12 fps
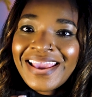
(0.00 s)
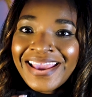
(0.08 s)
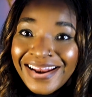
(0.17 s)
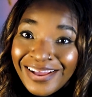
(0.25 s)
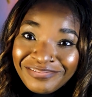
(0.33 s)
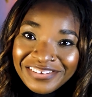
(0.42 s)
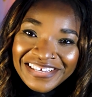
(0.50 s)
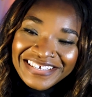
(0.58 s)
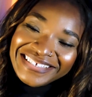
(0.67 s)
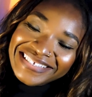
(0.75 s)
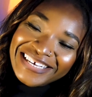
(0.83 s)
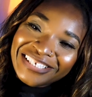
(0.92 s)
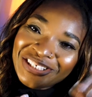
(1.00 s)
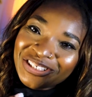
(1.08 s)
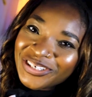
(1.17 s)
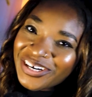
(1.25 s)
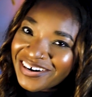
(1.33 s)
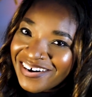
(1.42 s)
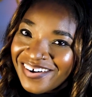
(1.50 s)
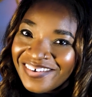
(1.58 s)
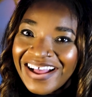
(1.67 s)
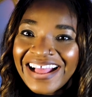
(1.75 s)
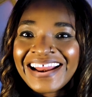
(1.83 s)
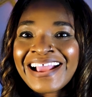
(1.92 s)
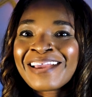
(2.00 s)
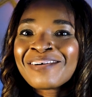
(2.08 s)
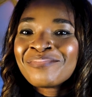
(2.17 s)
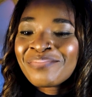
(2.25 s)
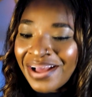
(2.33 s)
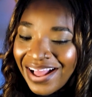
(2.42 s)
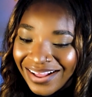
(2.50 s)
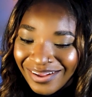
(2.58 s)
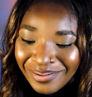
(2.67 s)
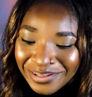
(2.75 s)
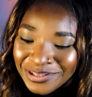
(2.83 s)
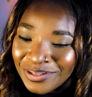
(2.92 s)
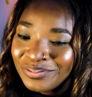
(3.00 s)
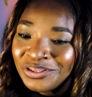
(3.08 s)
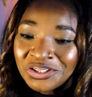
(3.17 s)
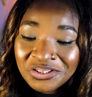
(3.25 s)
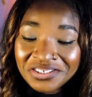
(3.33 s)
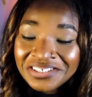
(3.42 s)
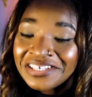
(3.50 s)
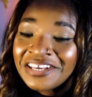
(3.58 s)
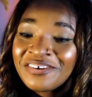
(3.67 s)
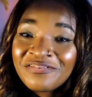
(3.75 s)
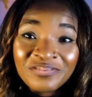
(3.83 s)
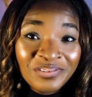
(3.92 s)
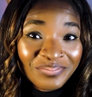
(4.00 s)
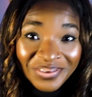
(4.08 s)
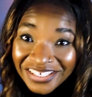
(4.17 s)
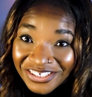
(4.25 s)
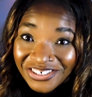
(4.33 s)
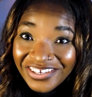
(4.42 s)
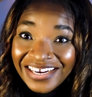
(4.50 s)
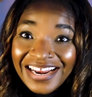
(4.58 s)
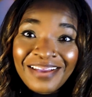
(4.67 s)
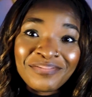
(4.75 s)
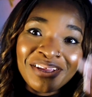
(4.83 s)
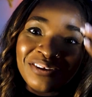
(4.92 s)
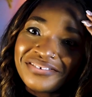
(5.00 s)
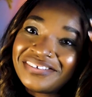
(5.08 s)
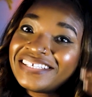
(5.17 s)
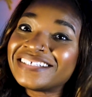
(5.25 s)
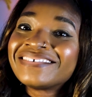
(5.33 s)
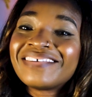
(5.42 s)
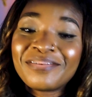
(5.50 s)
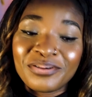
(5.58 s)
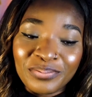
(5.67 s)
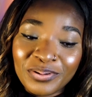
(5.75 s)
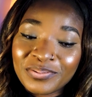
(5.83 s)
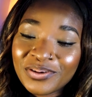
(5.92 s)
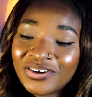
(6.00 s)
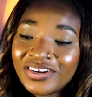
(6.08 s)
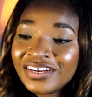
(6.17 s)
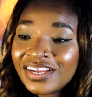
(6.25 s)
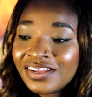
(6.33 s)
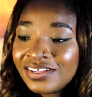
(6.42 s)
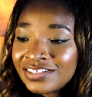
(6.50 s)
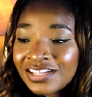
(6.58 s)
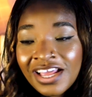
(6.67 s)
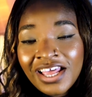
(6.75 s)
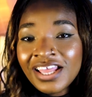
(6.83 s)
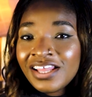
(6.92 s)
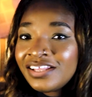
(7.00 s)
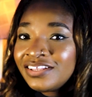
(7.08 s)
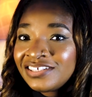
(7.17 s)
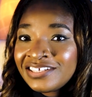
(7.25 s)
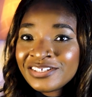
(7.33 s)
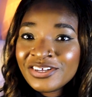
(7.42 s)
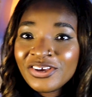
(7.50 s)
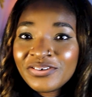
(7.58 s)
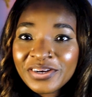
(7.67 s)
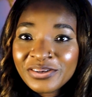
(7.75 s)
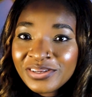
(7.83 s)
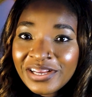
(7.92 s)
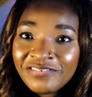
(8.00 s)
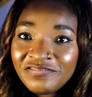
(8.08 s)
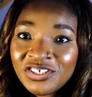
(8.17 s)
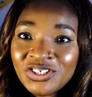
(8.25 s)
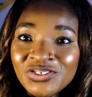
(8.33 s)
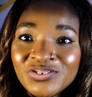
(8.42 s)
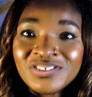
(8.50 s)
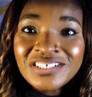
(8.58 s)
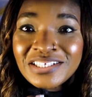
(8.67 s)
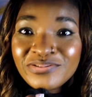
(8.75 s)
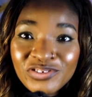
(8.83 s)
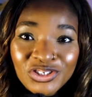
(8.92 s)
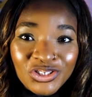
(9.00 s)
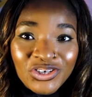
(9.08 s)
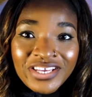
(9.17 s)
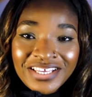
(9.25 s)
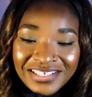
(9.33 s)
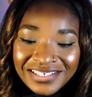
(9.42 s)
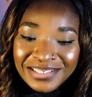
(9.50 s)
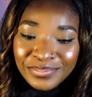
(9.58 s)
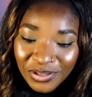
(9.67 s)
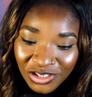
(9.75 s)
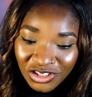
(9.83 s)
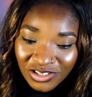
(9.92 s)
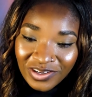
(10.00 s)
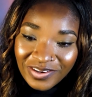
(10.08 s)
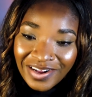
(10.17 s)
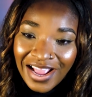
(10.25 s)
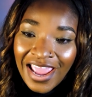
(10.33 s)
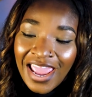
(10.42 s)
Hey lovelies, it's your girl and I am back with some juicy information. You need to grab your popcorn because this is not your regular video. This video is special,